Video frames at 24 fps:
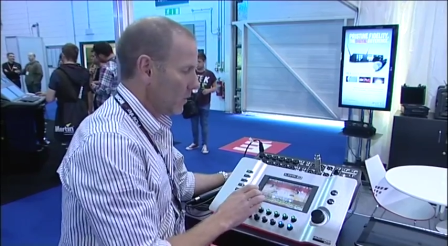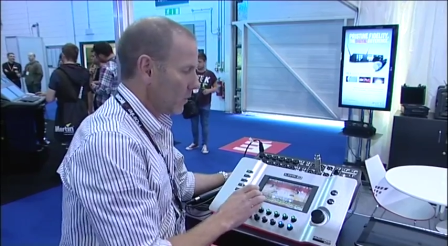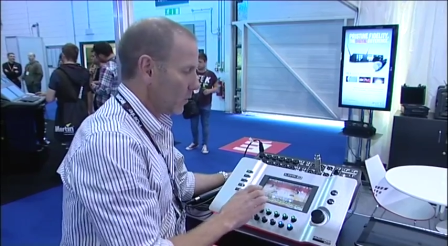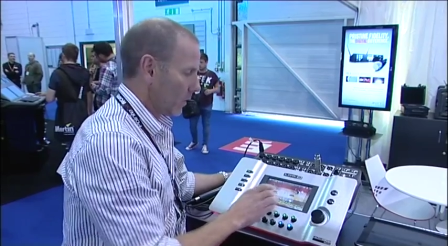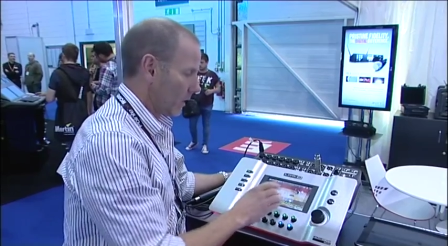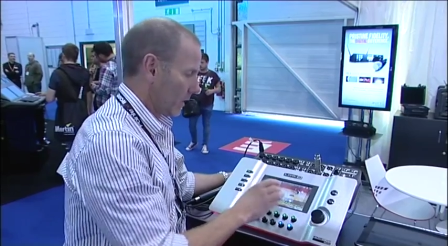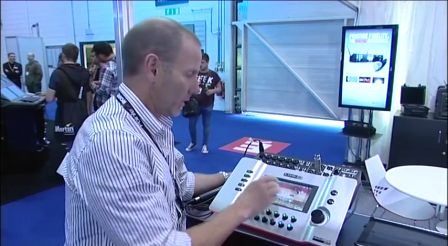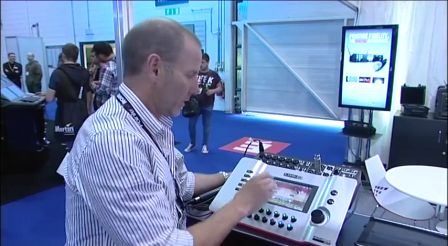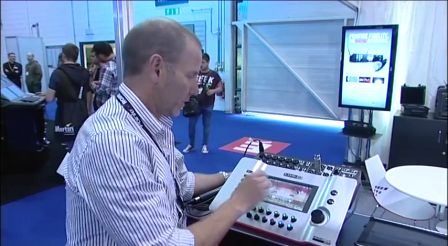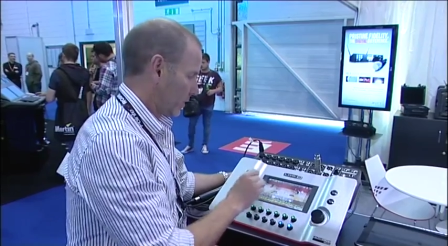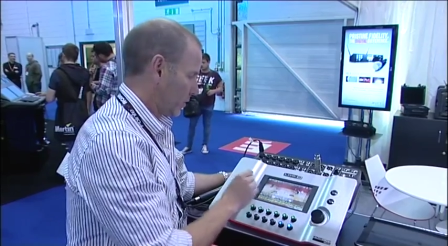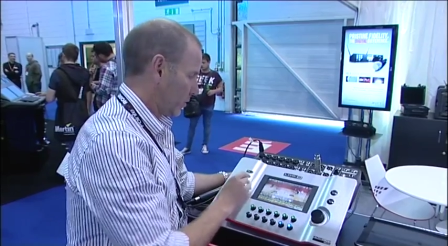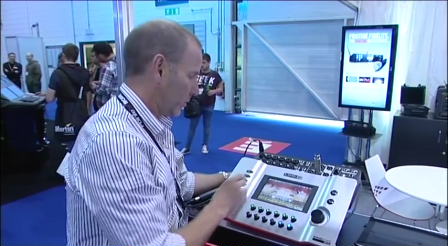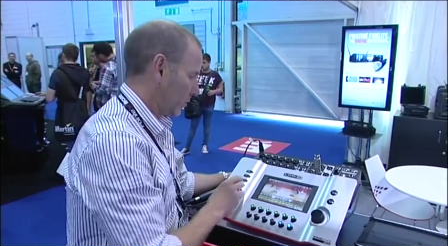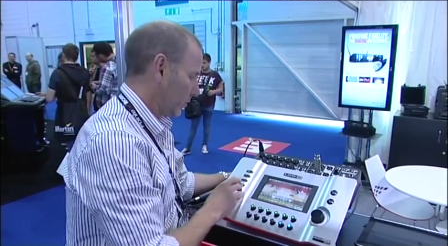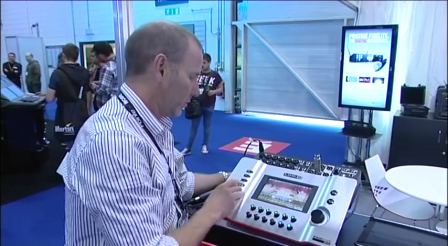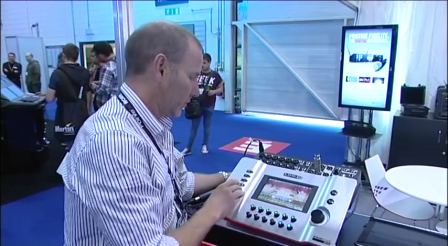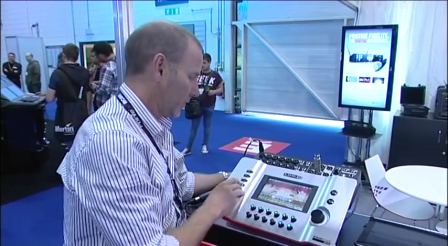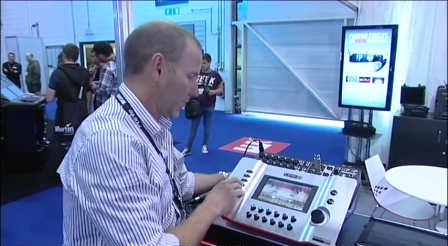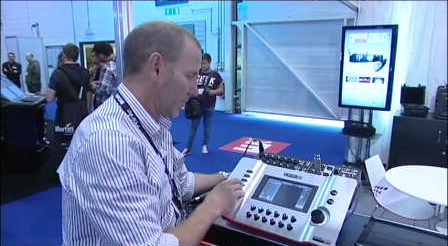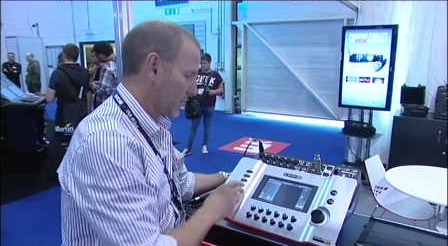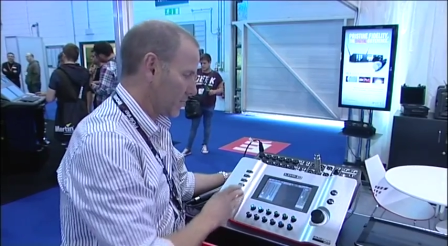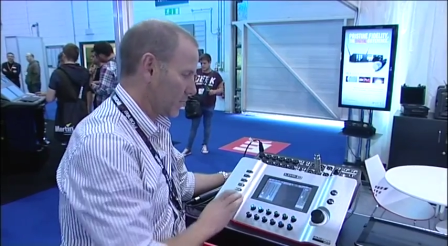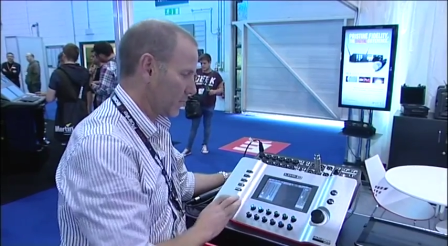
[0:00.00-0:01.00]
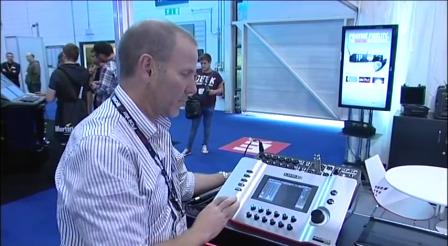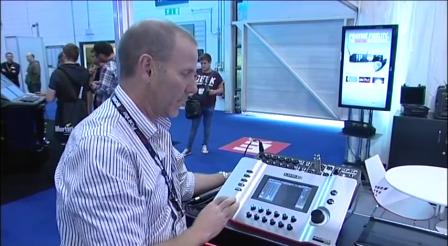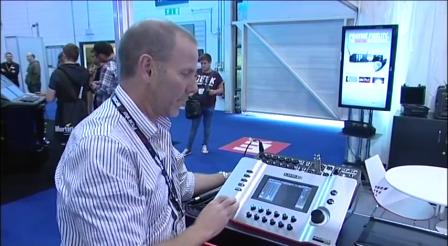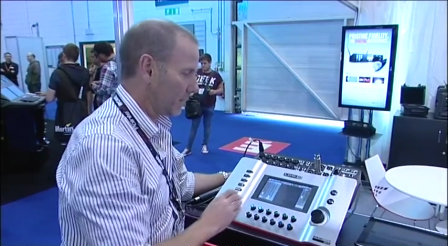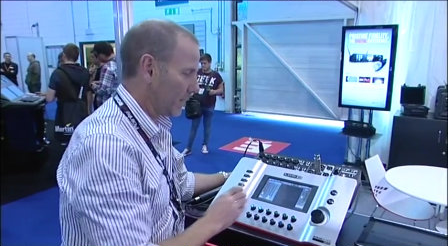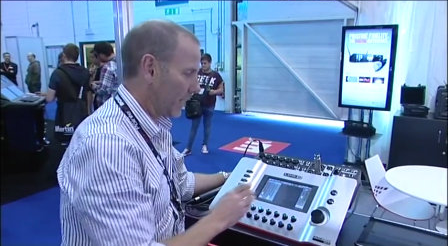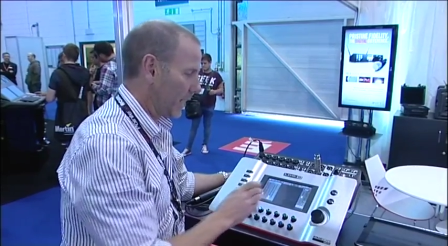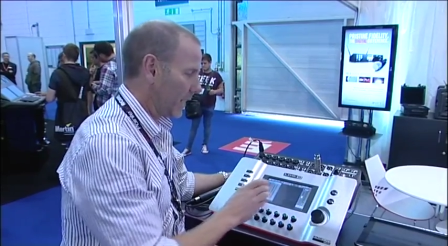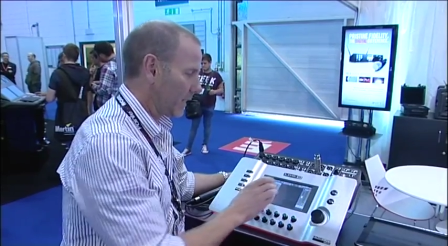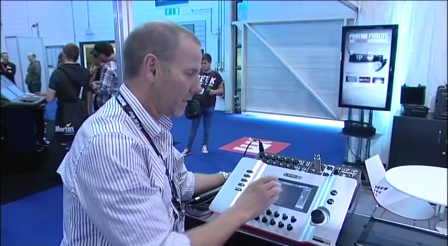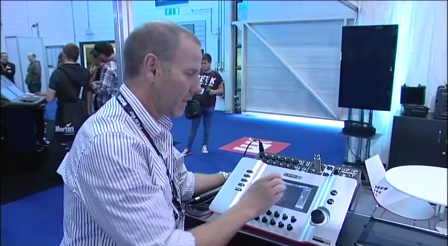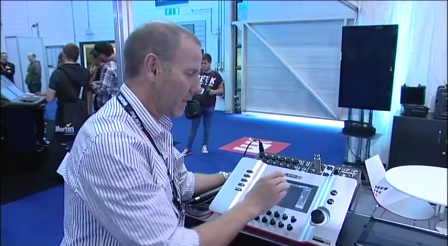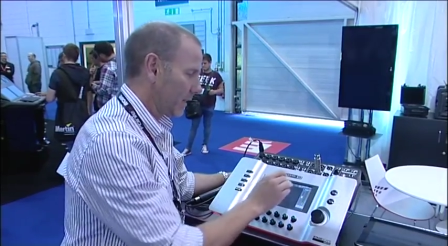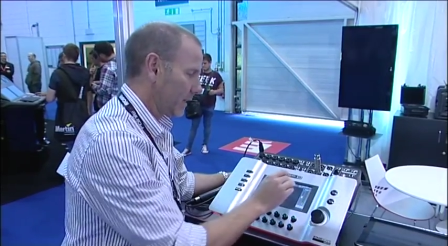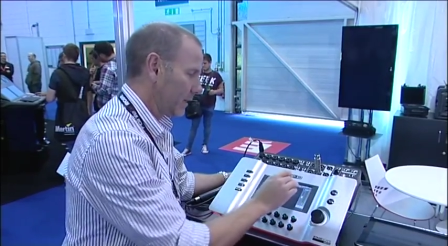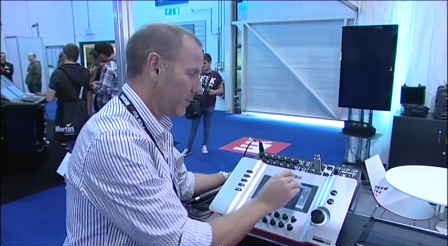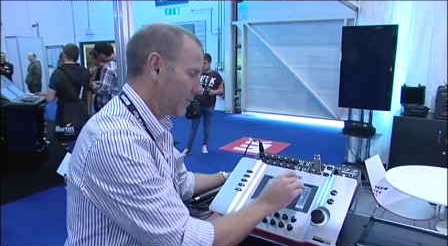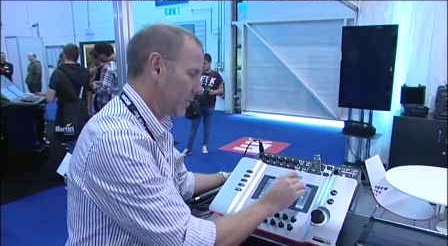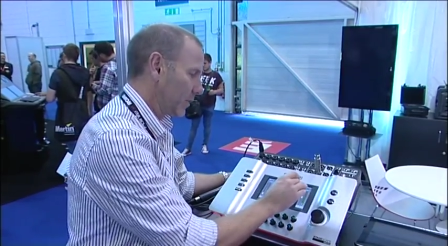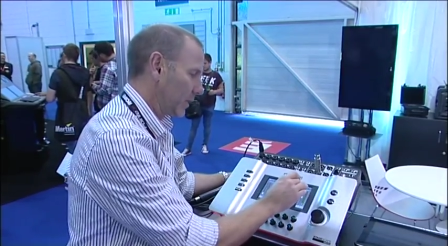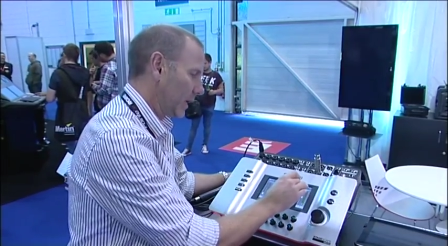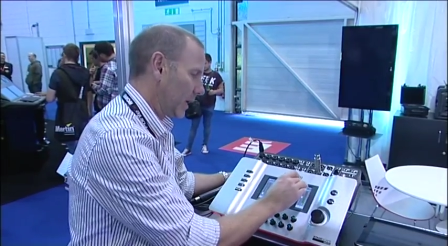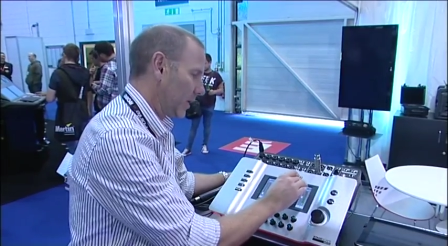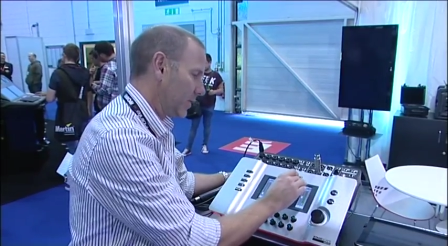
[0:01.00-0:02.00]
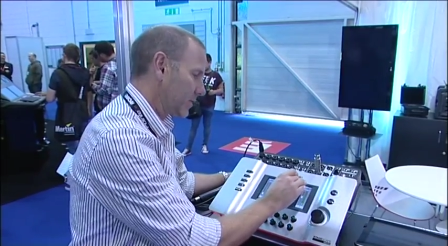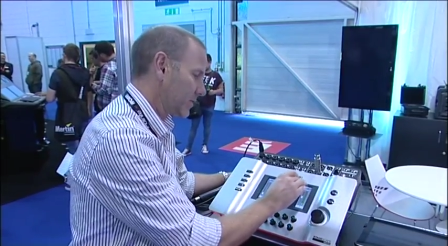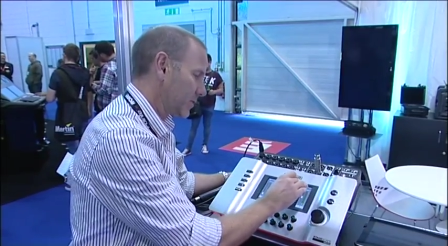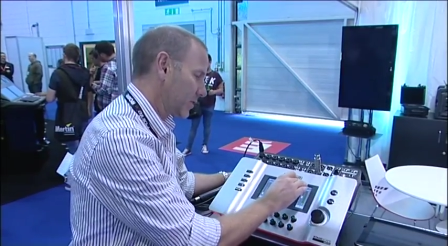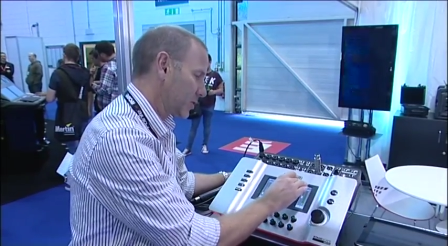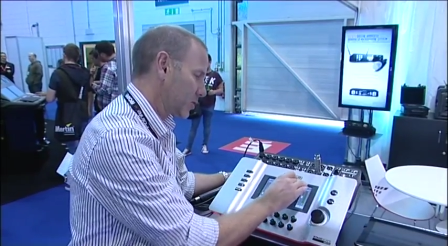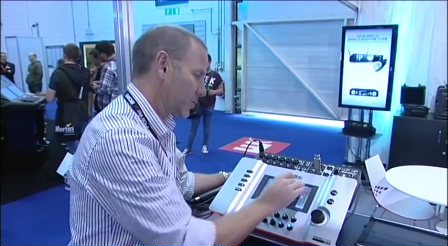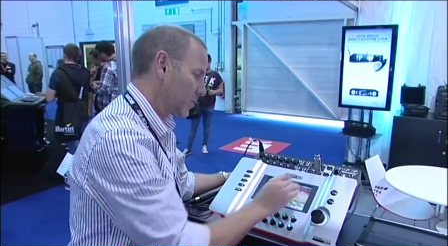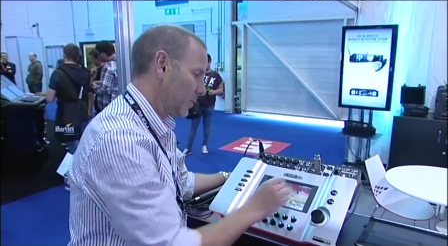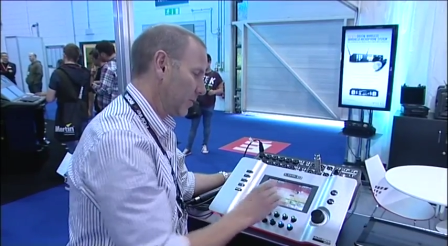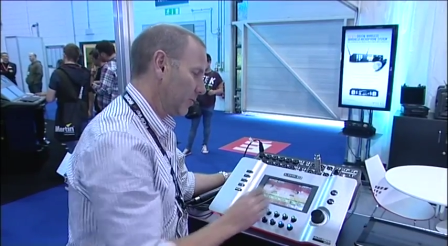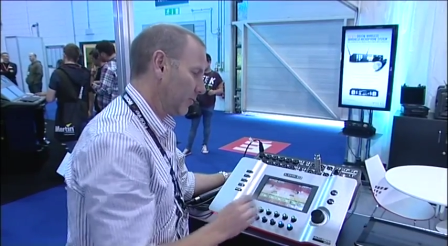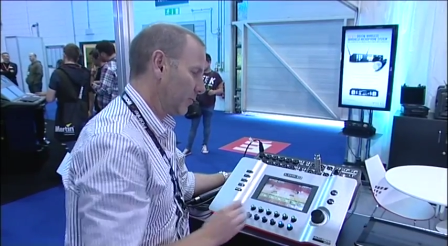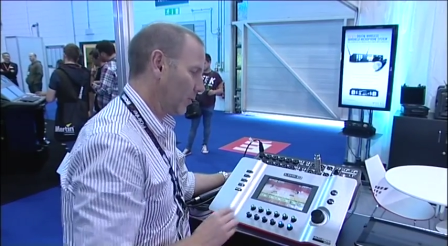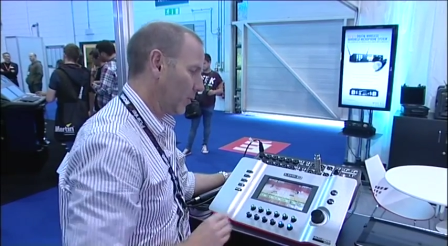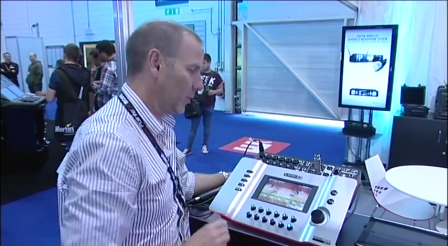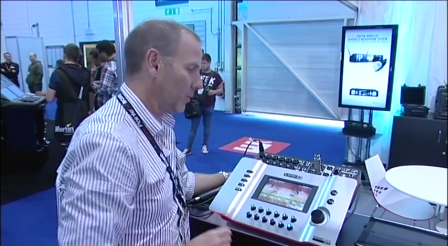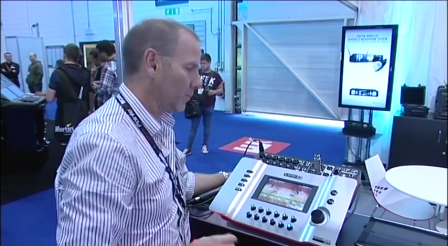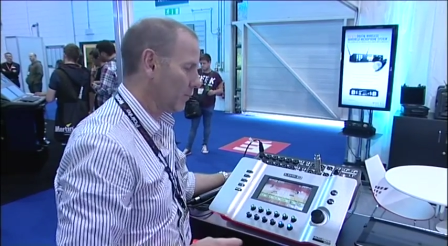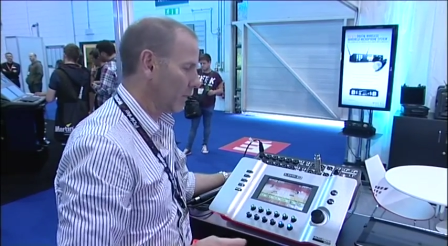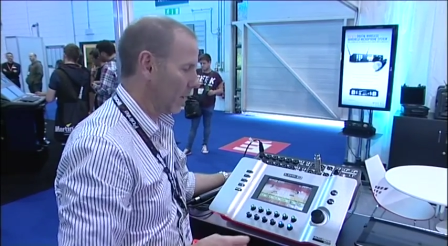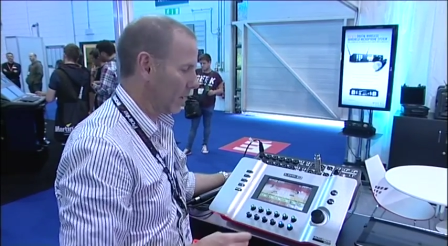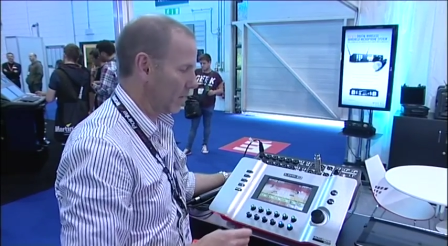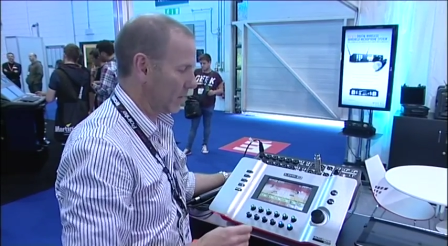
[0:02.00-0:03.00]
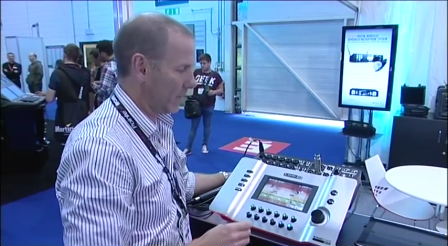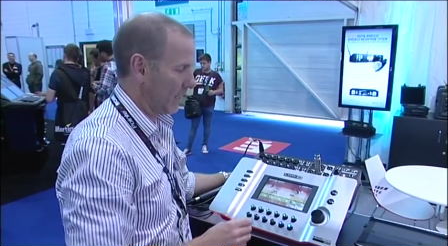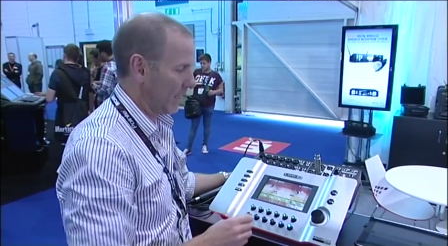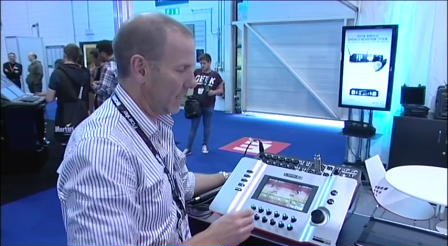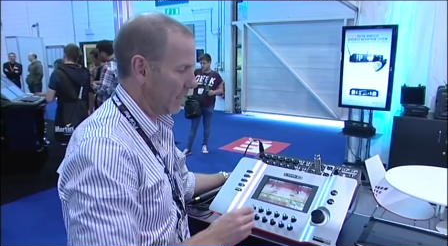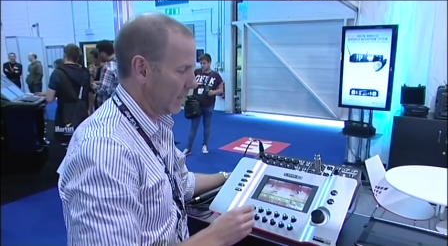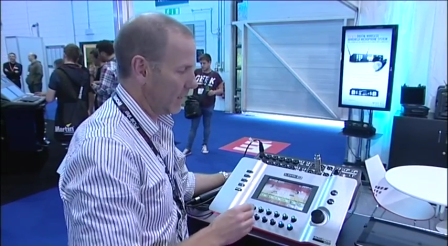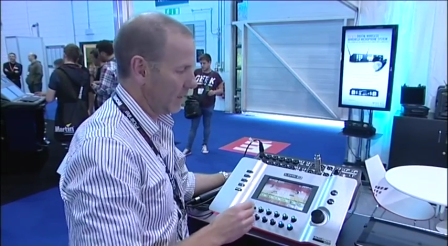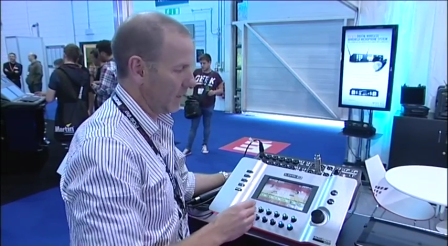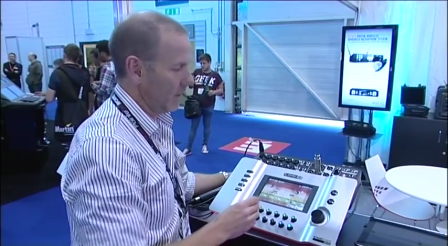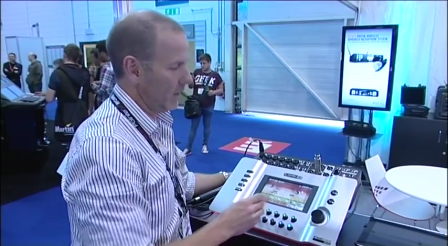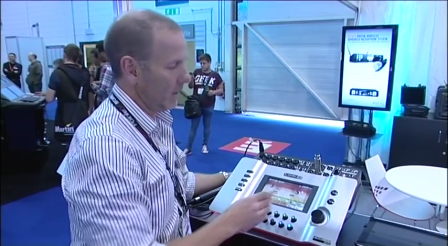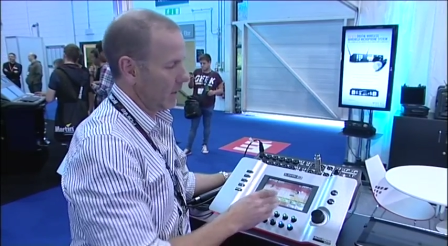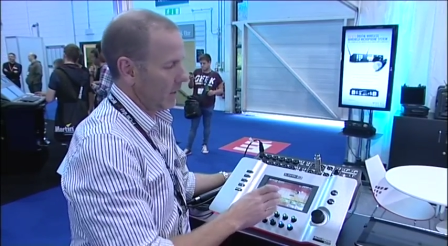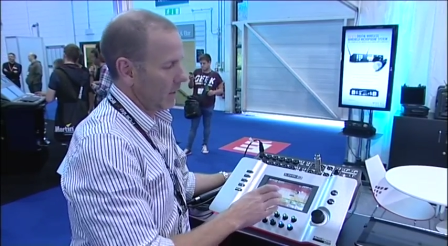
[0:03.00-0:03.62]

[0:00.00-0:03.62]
One of the cool things about that, that if you go into this perform mode here,